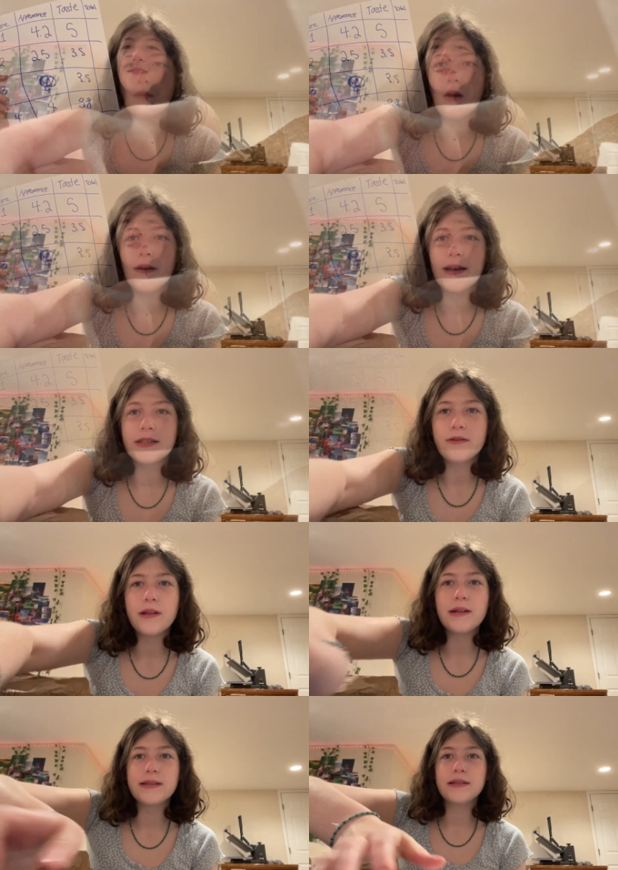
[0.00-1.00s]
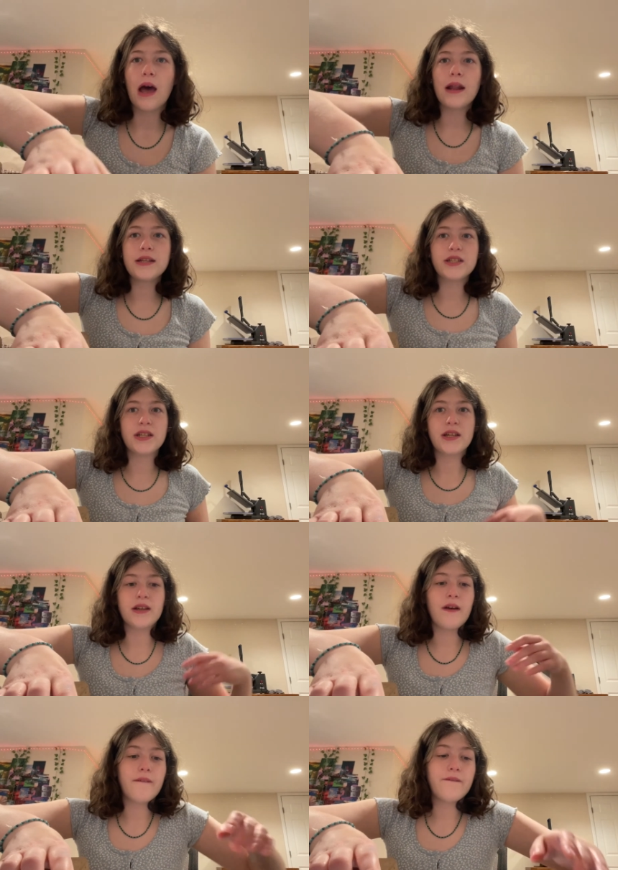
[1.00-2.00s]
Okay, so in an
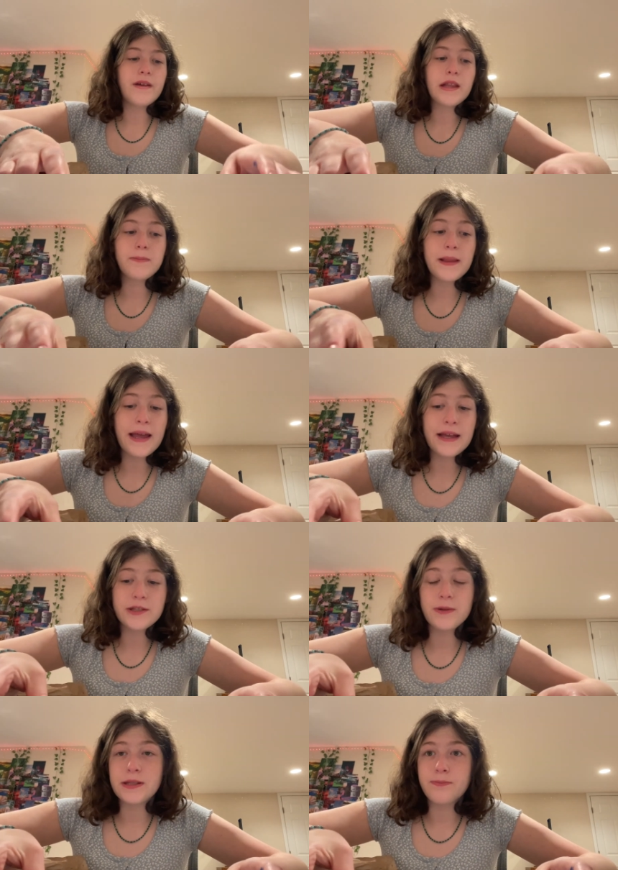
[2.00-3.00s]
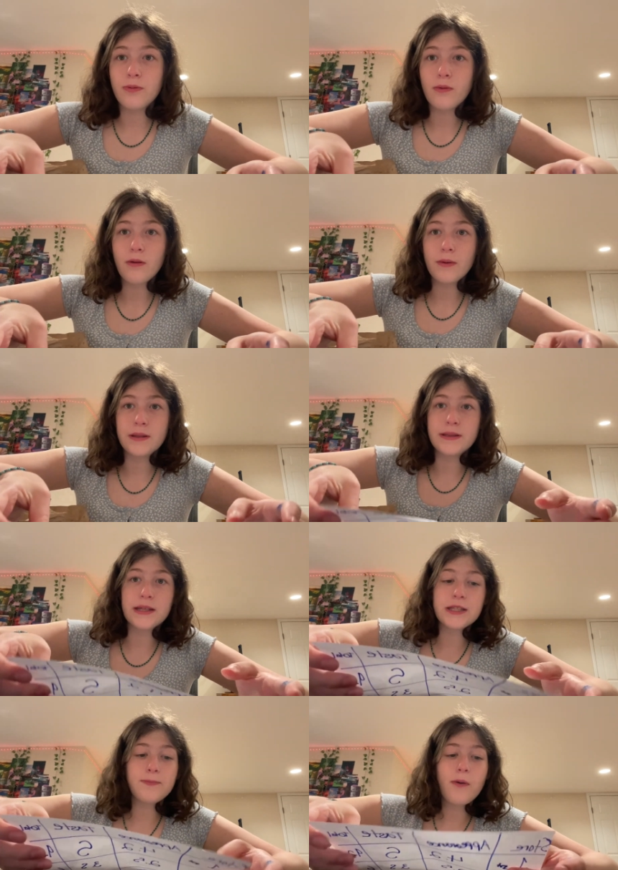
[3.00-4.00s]
astonishing 5th place with
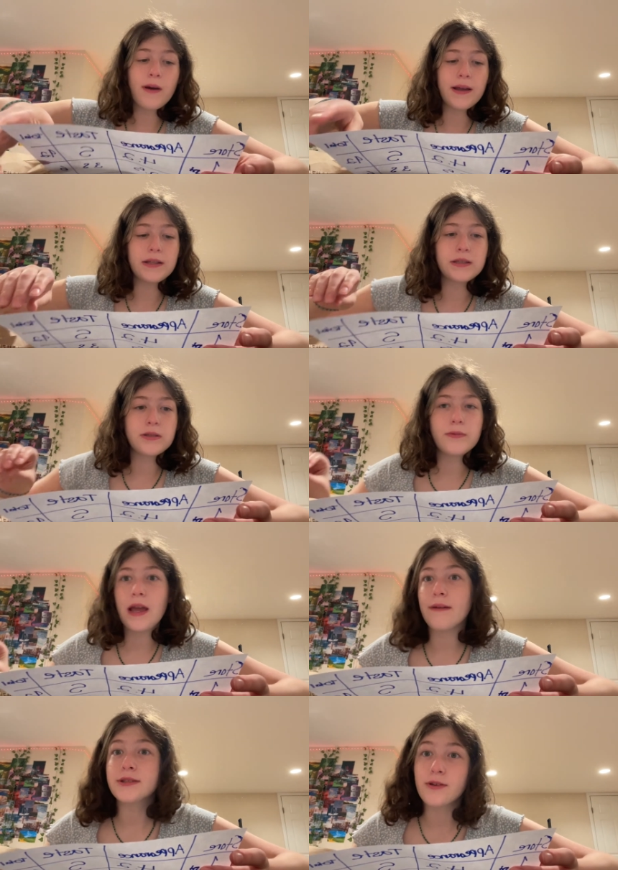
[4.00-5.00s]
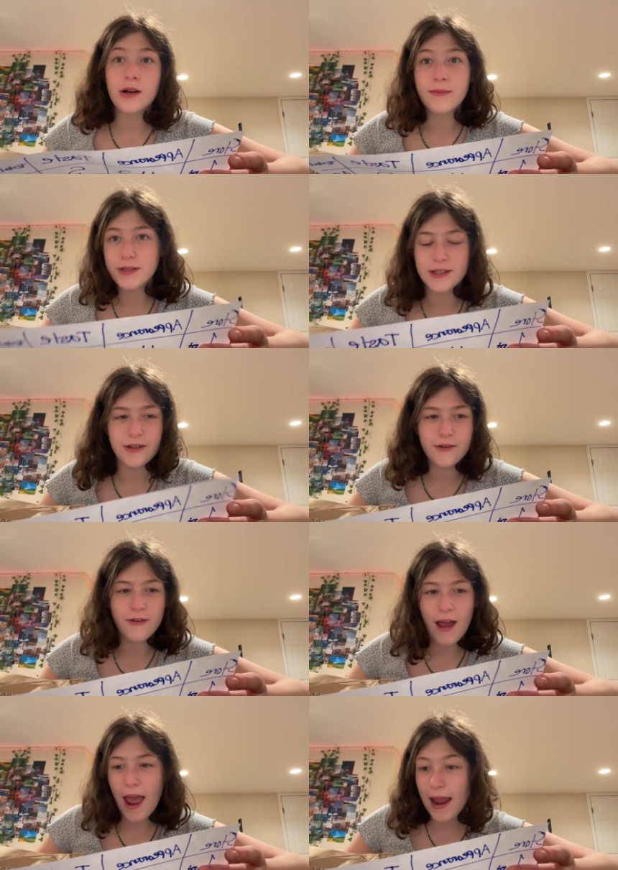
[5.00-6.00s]
6 points, we have store number
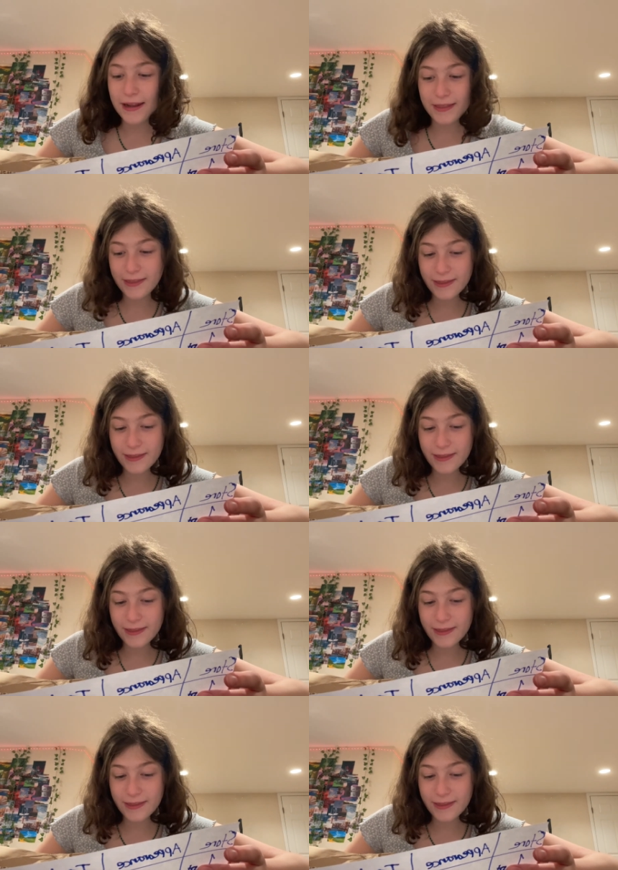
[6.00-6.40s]
2. And in